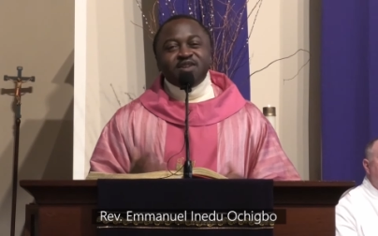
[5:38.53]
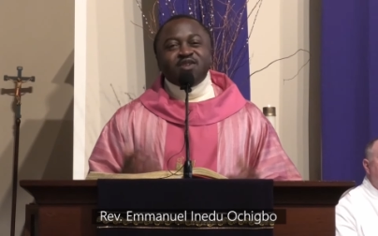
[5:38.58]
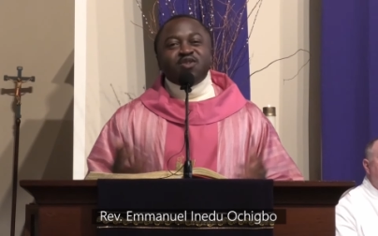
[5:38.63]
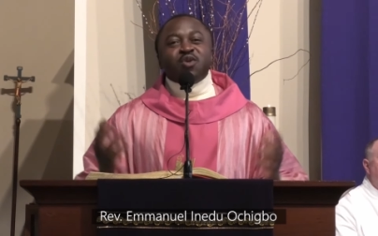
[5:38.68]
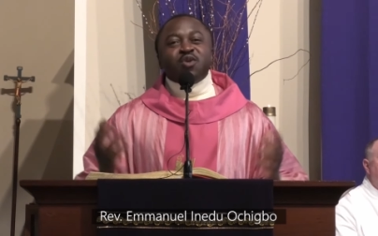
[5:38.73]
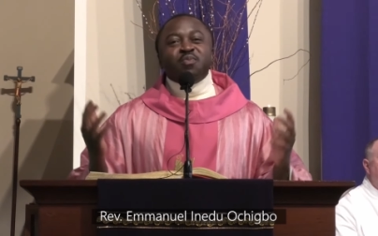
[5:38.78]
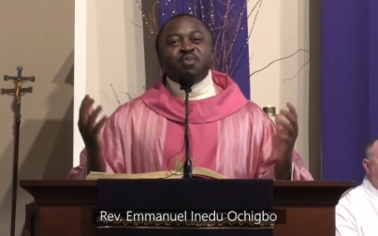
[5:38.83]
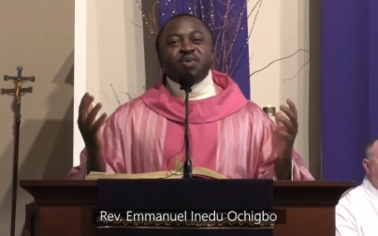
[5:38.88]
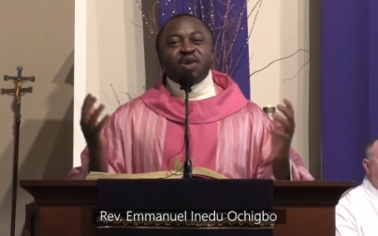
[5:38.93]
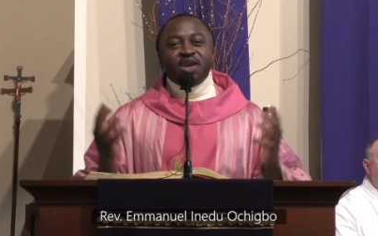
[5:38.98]

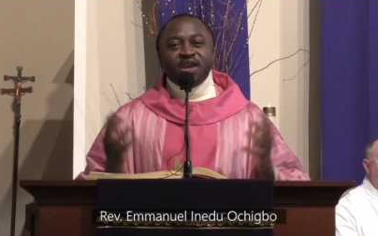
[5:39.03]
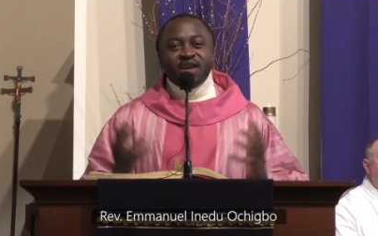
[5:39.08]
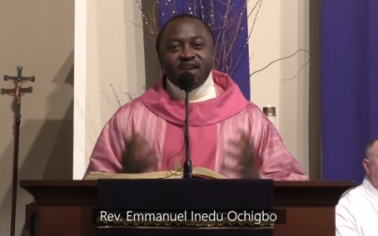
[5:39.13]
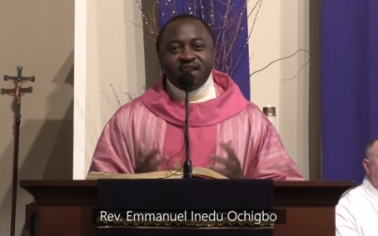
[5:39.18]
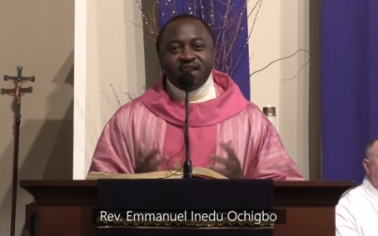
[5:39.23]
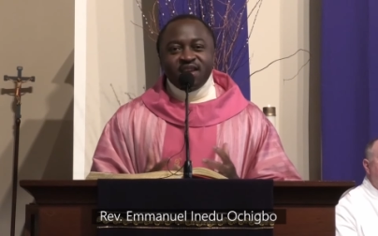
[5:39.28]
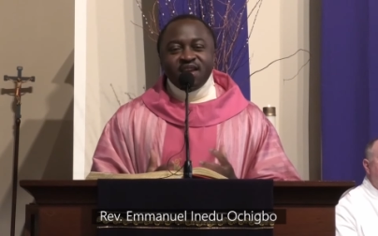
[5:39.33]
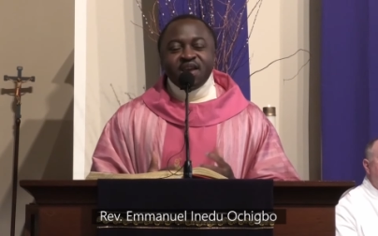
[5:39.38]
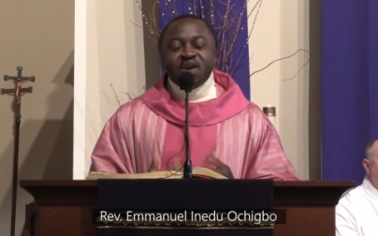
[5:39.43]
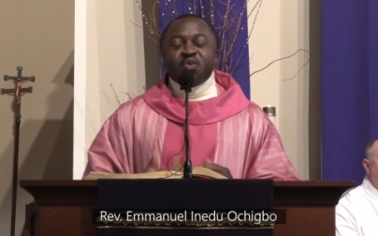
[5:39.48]
to
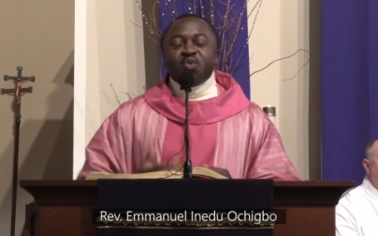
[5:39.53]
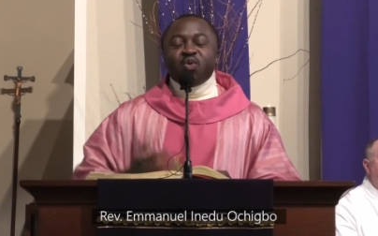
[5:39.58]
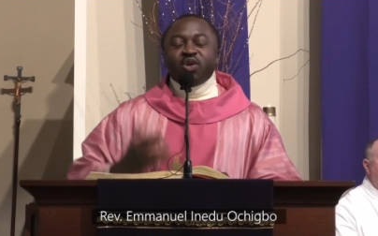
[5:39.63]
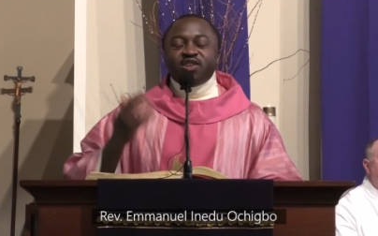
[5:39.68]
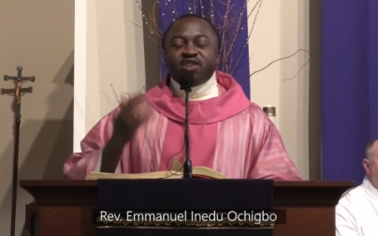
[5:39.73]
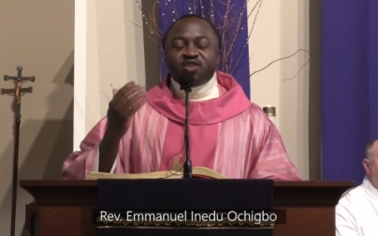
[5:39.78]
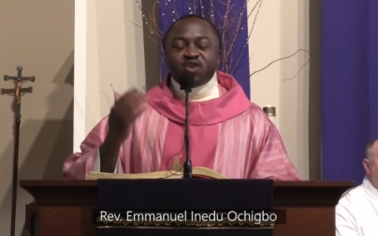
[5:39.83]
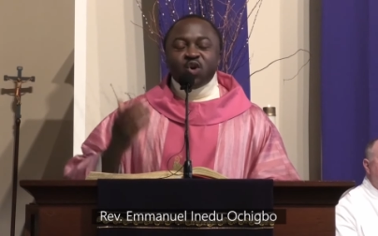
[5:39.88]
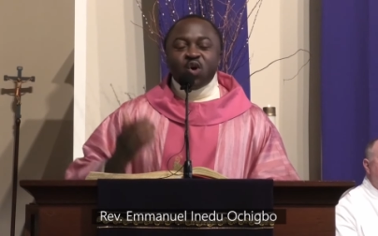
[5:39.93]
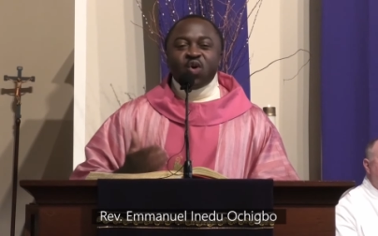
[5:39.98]
be with
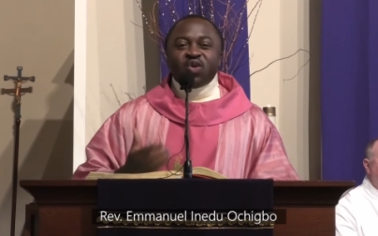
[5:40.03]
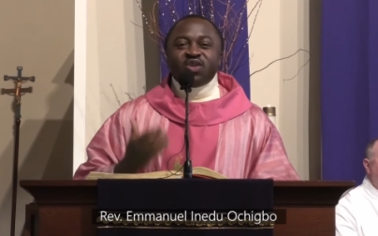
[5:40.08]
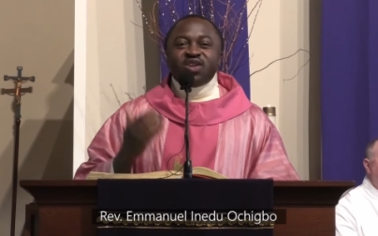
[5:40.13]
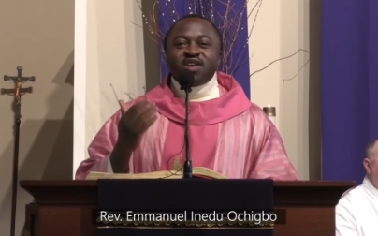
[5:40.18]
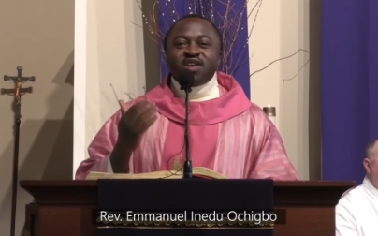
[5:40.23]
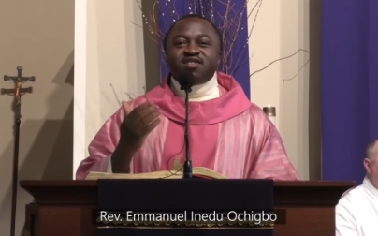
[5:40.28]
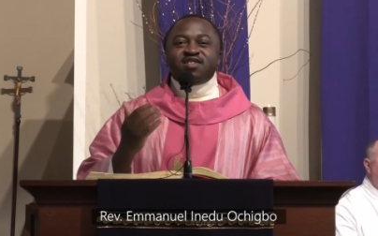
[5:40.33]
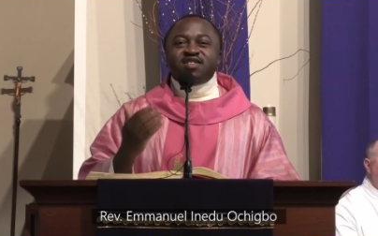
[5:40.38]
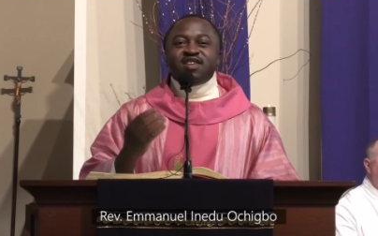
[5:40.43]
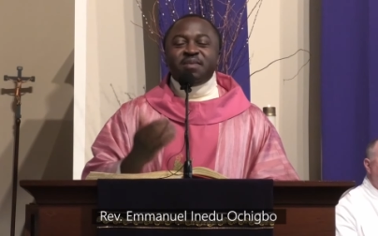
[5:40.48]
his
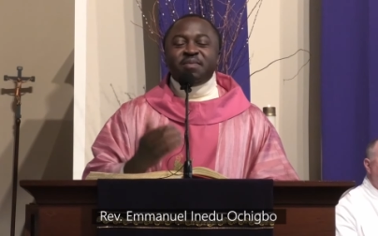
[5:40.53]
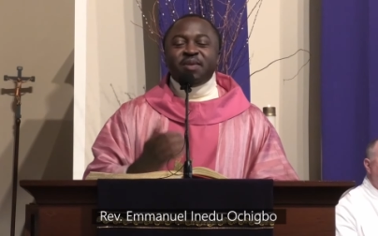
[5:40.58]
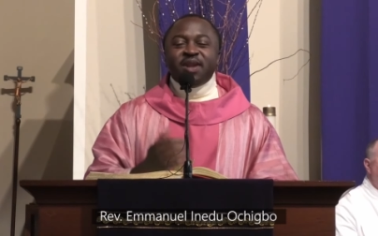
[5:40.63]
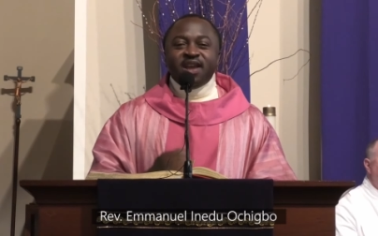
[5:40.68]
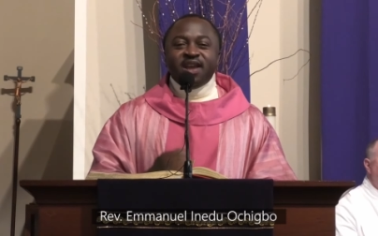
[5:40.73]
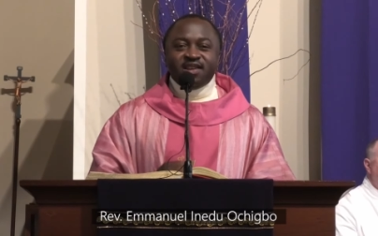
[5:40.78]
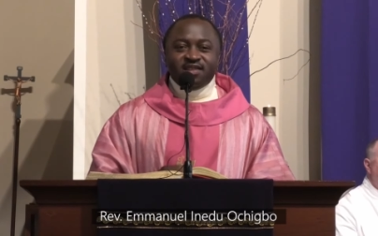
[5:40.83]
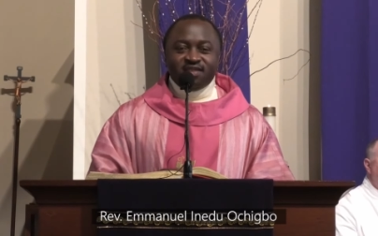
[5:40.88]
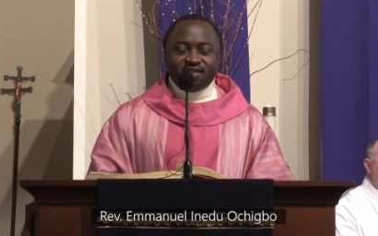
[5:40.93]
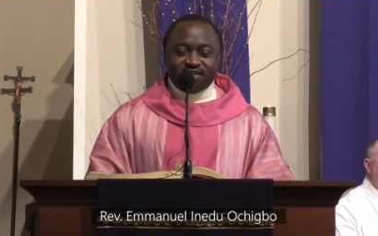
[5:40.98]
older
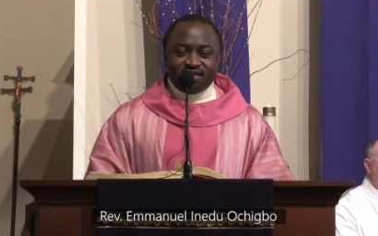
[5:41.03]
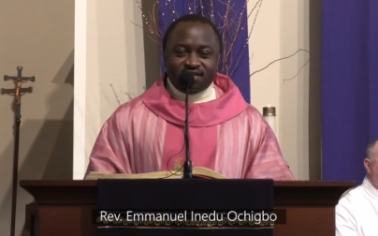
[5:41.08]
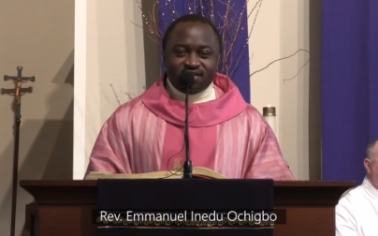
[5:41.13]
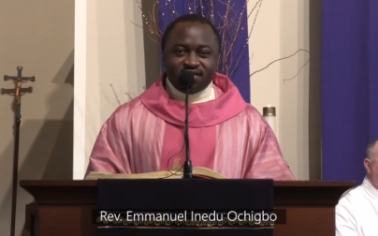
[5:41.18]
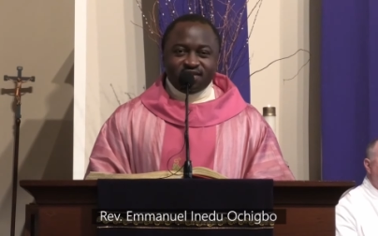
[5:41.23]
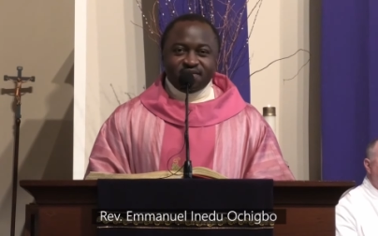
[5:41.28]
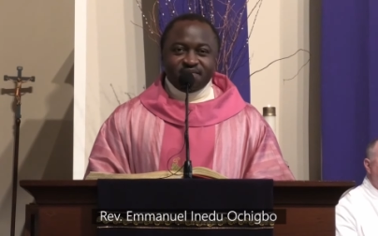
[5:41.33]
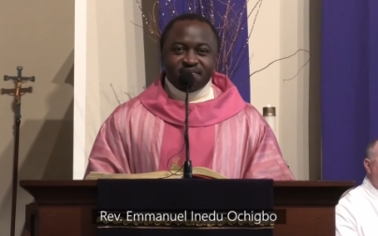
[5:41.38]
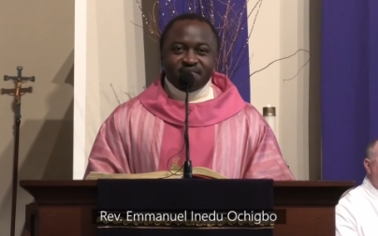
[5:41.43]
siblings,